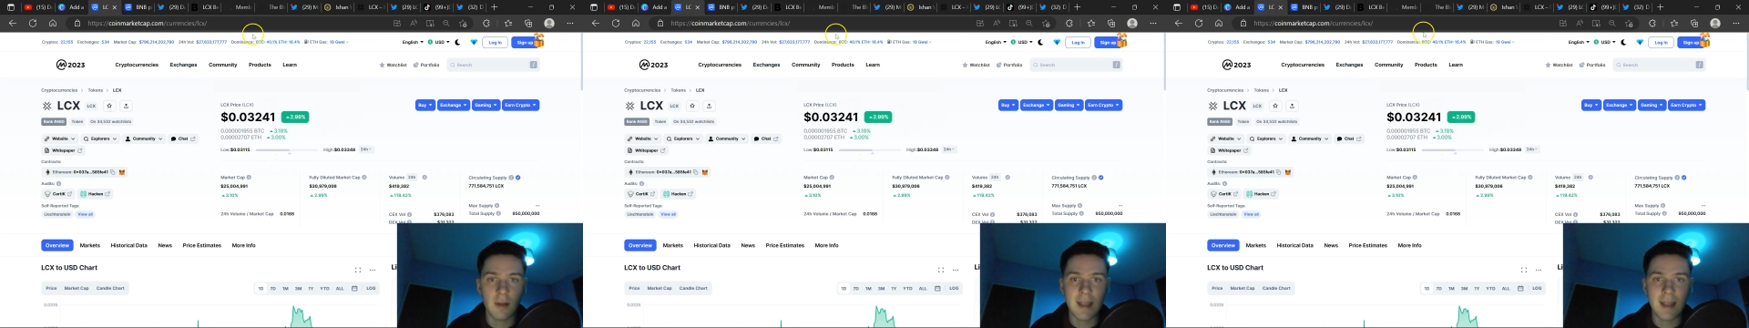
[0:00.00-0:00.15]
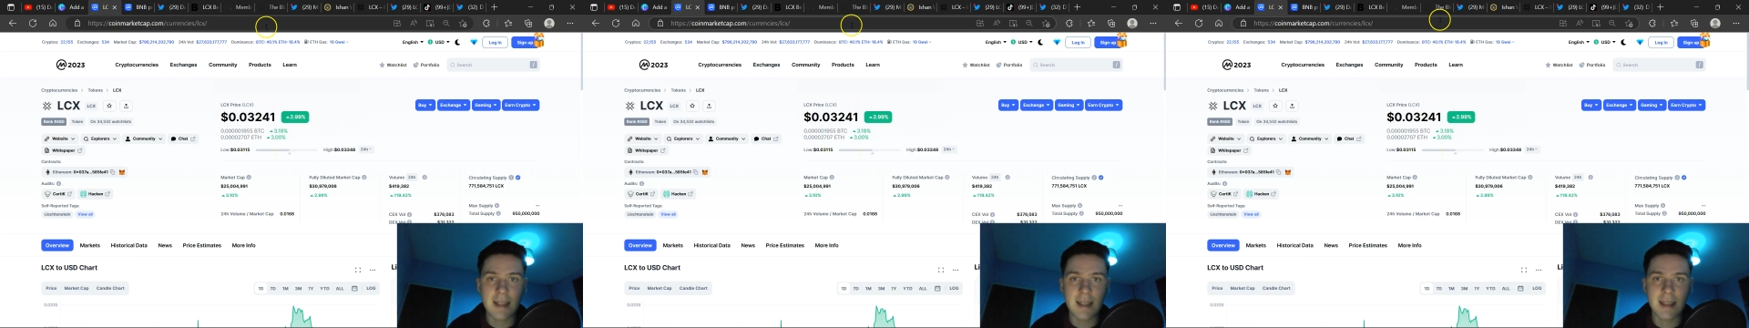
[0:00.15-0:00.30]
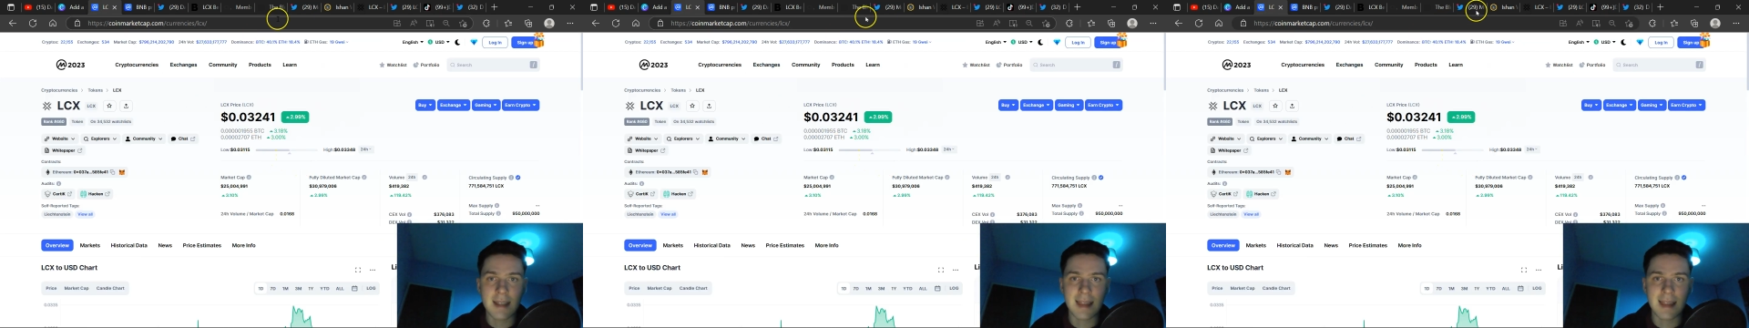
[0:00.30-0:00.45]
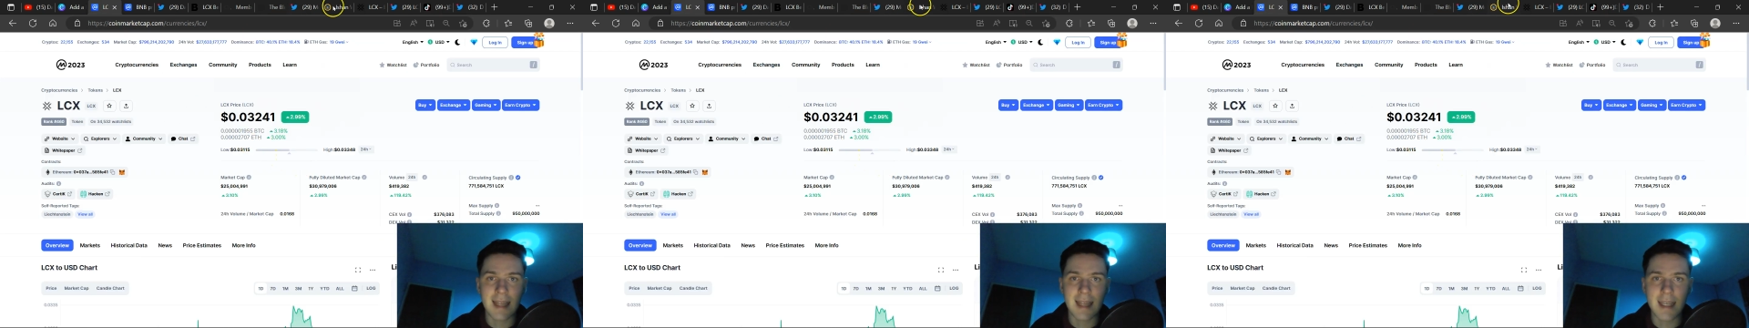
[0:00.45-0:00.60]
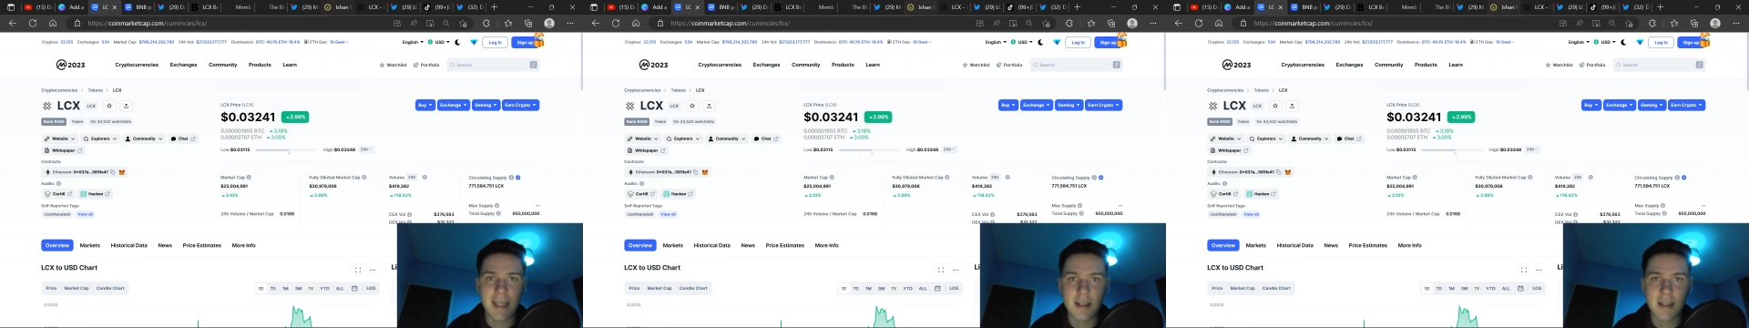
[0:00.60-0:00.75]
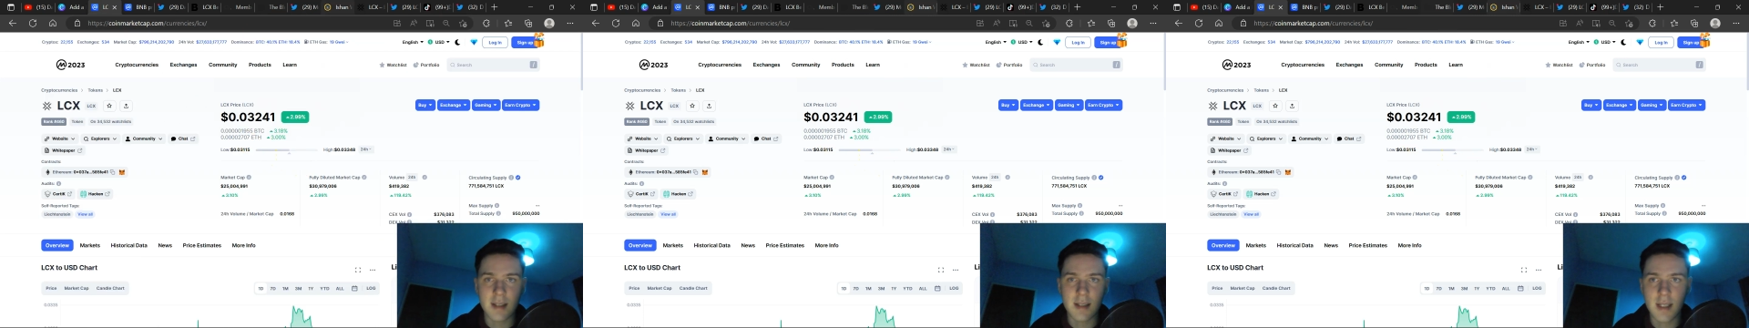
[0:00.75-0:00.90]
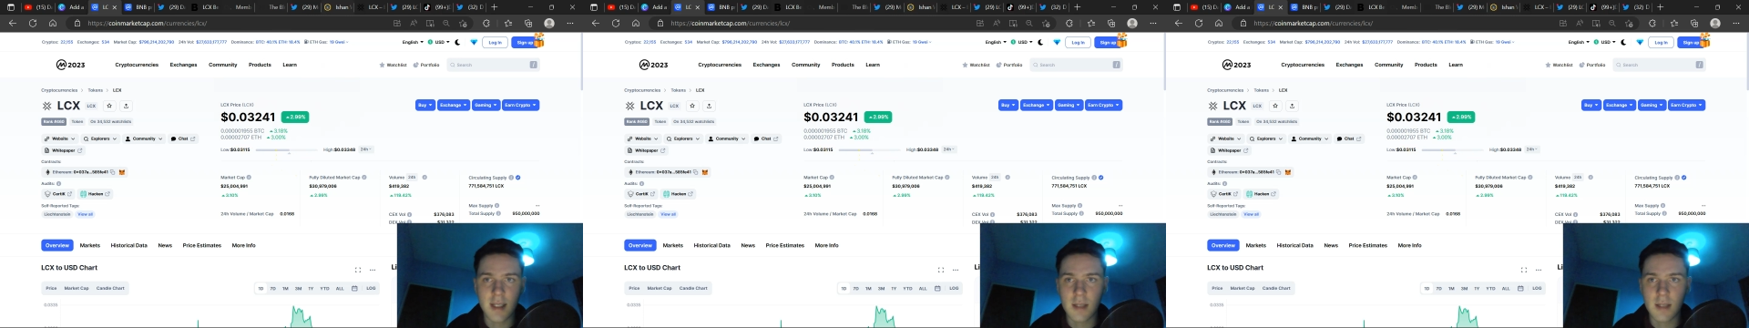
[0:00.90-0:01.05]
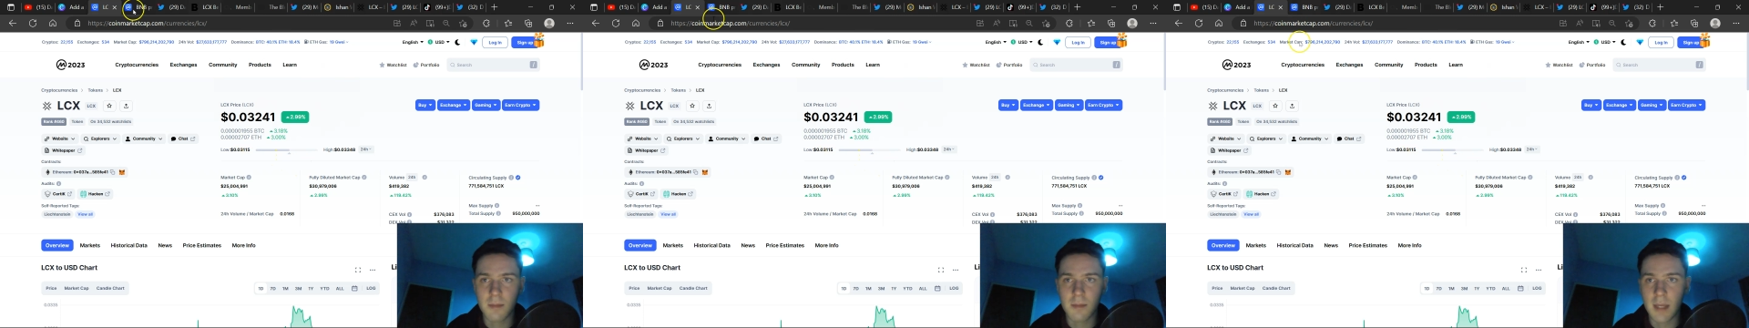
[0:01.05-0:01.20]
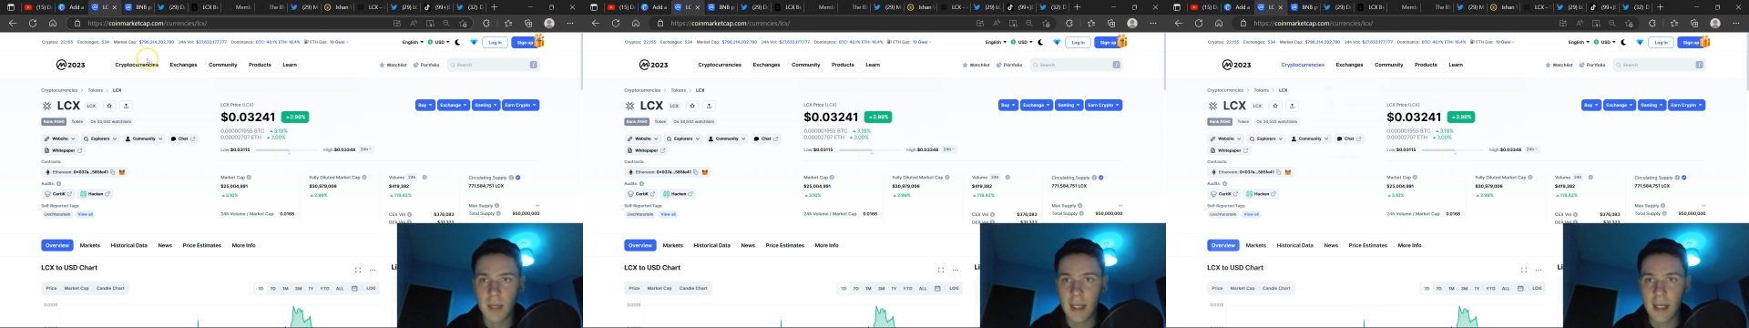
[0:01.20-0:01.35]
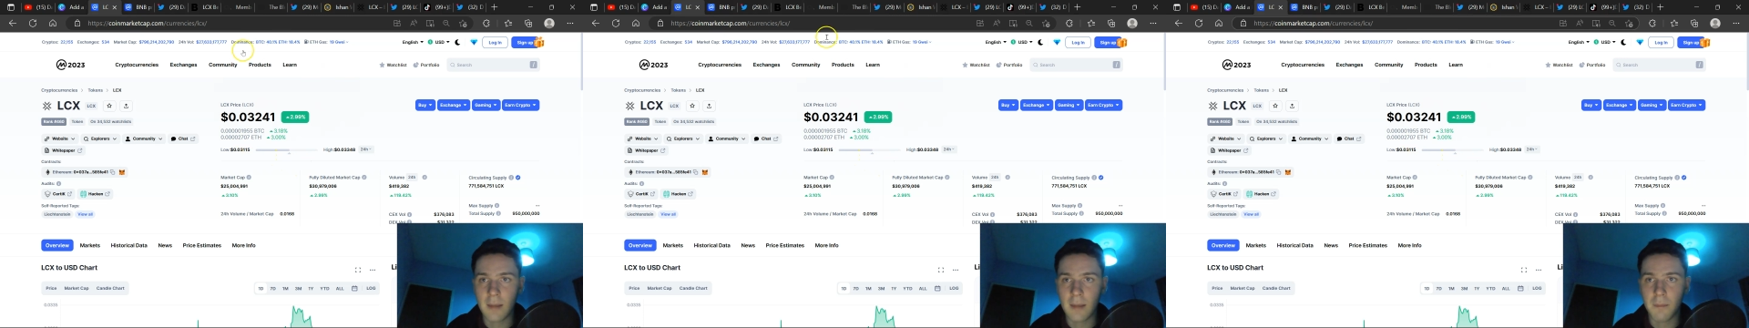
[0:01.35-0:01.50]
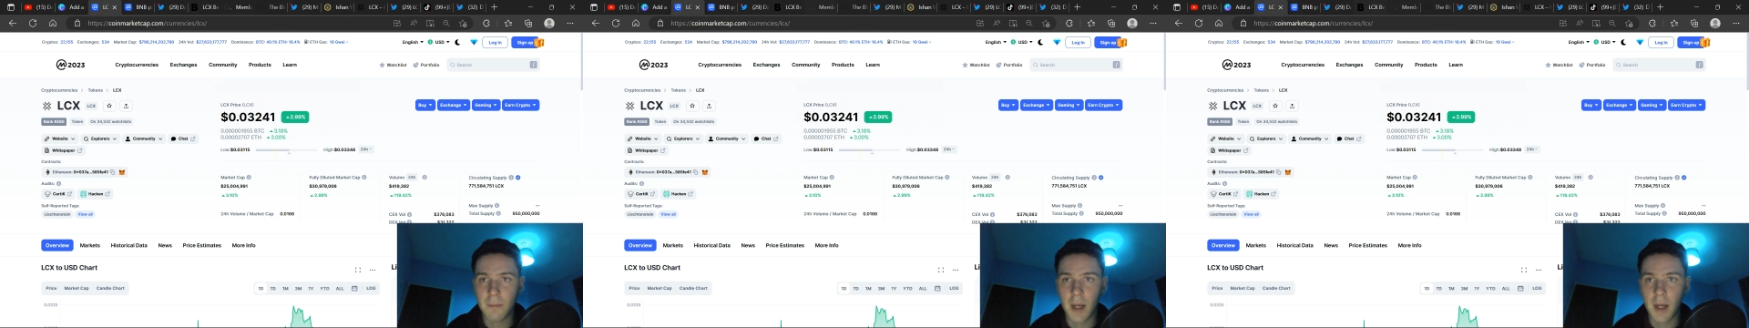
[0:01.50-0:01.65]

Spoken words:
these licenses being